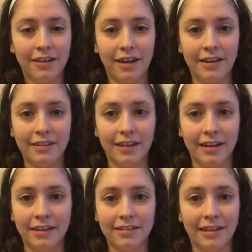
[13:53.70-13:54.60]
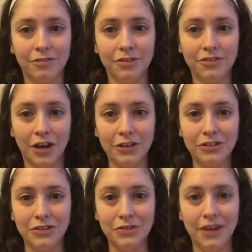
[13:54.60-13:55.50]
I guess I will talk
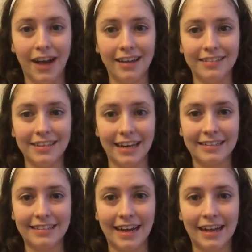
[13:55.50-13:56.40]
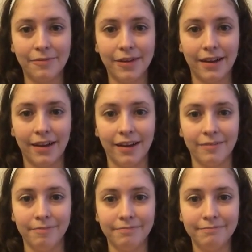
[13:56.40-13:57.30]
to you guys next time.
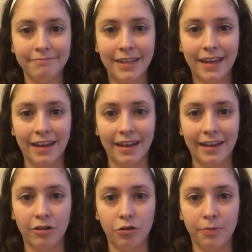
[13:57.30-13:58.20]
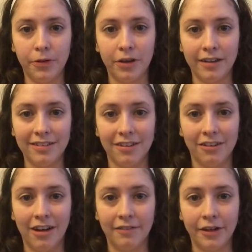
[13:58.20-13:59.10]
I hope you guys are
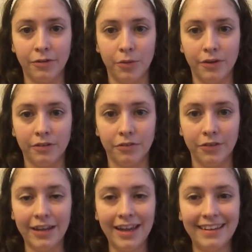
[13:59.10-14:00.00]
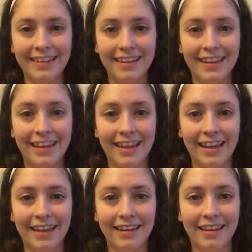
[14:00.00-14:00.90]
all having a wonderful day,
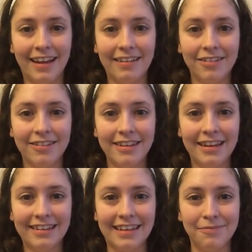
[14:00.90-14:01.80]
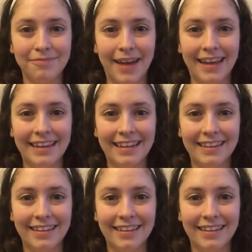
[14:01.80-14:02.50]
and I will see you next time. Bye.